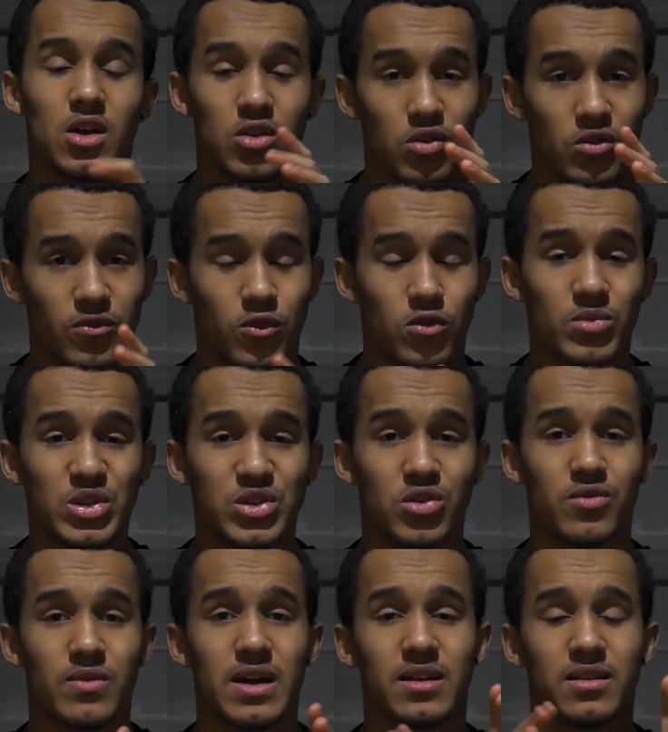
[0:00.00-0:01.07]
your form is
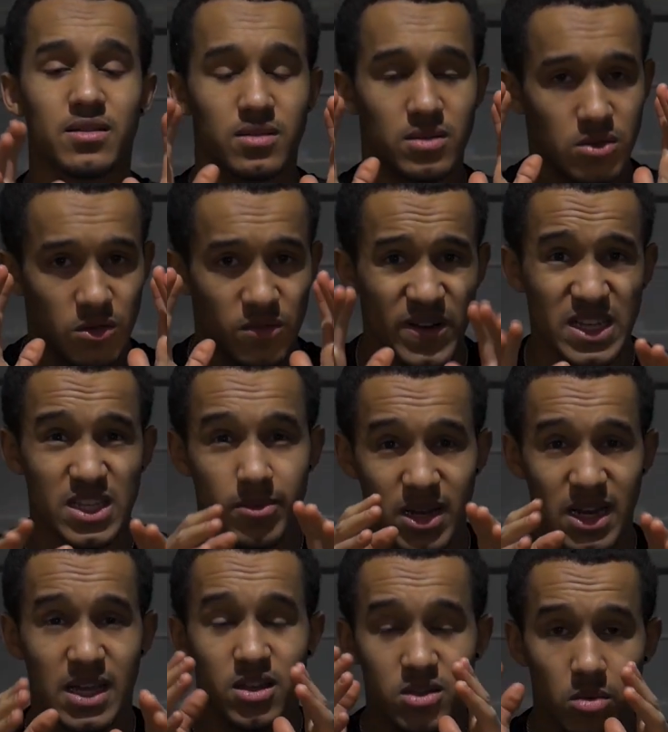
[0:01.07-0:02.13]
correct, your
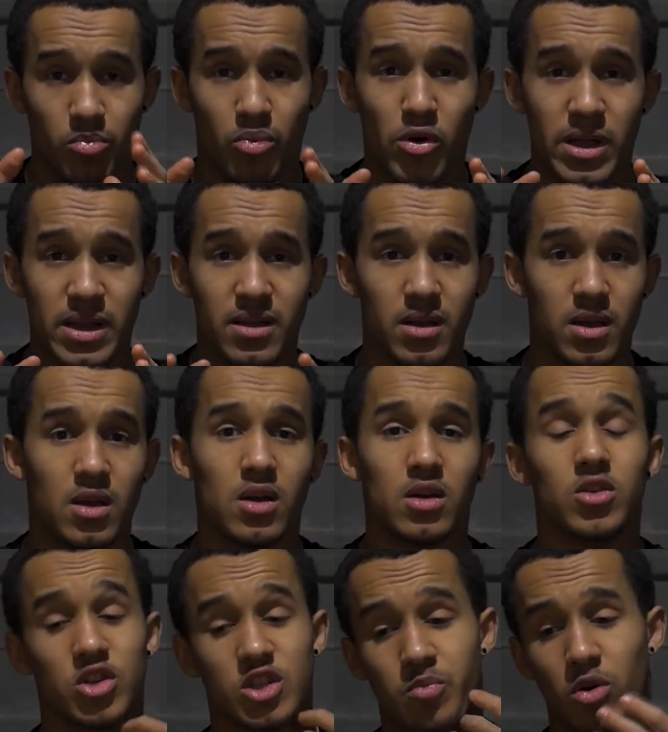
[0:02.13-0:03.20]
flexibility is on point,
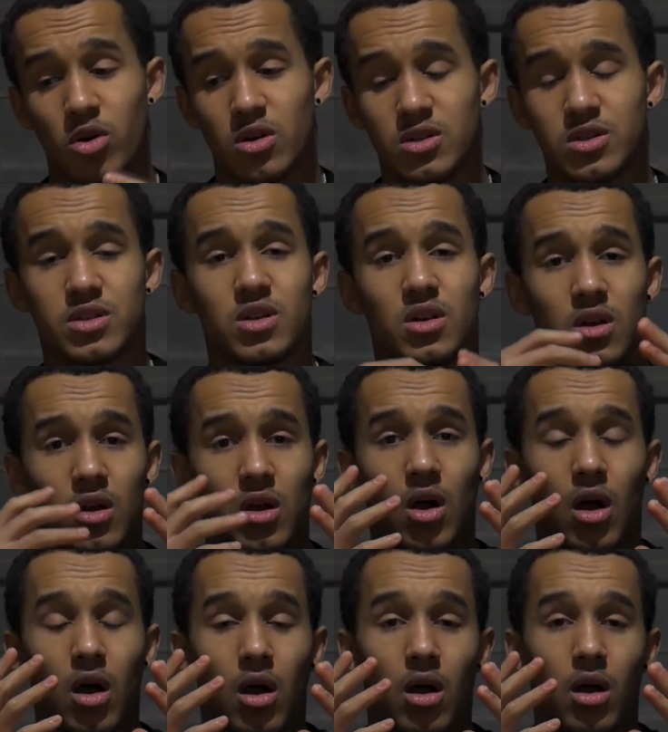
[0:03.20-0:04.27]
your spotters
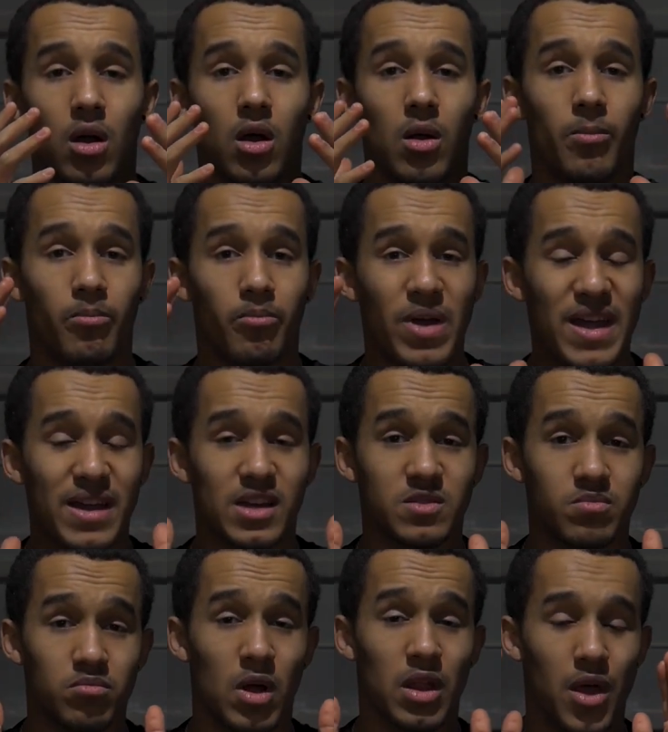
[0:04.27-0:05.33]
are
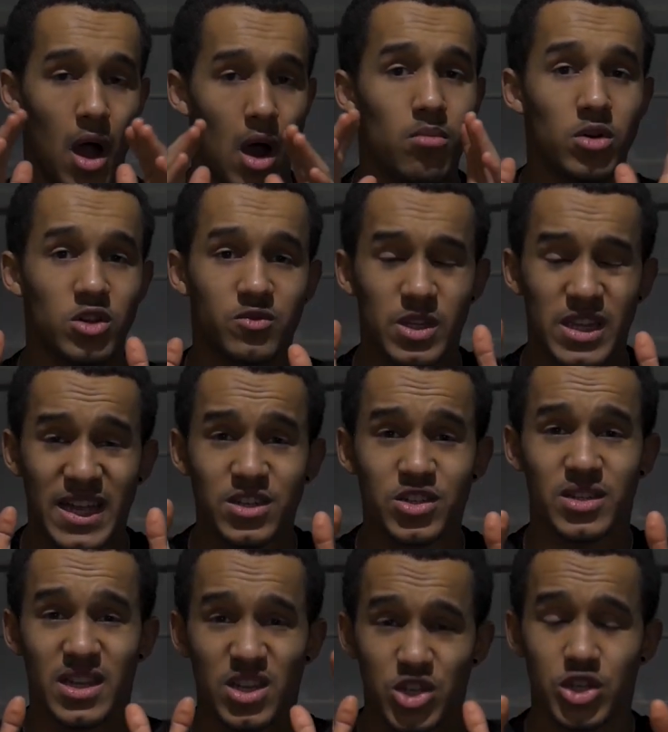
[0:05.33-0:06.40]
paying the utmost
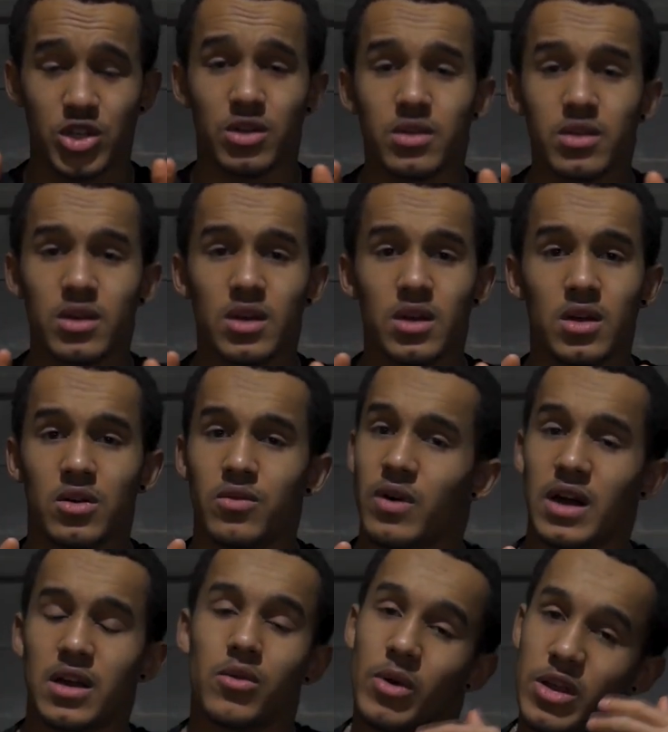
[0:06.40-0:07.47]
attention they should,
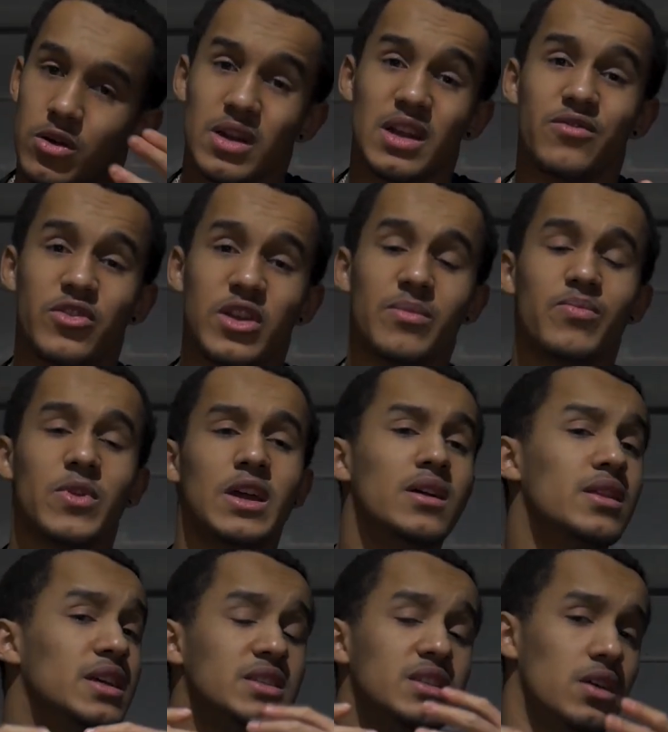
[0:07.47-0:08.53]
right? When you're lifting,
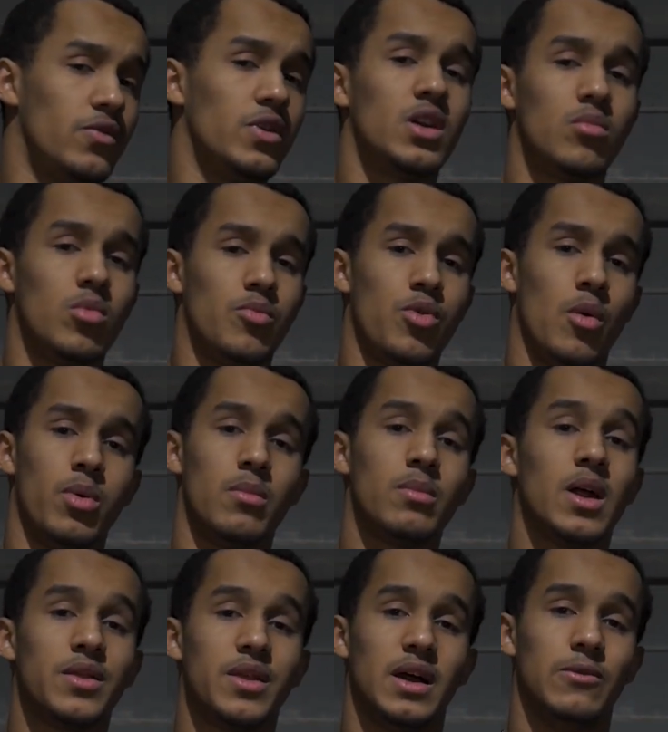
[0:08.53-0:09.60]
there's never going to be a problem
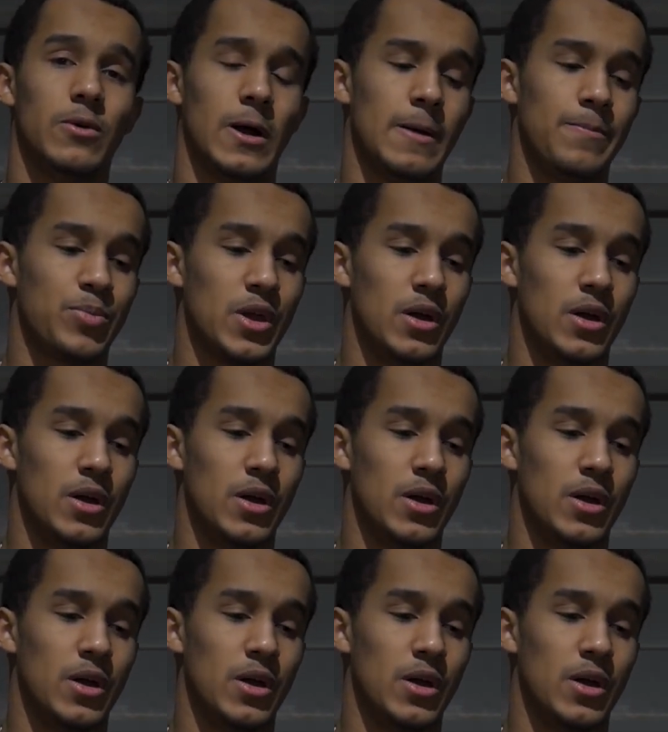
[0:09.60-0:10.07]
like that, right?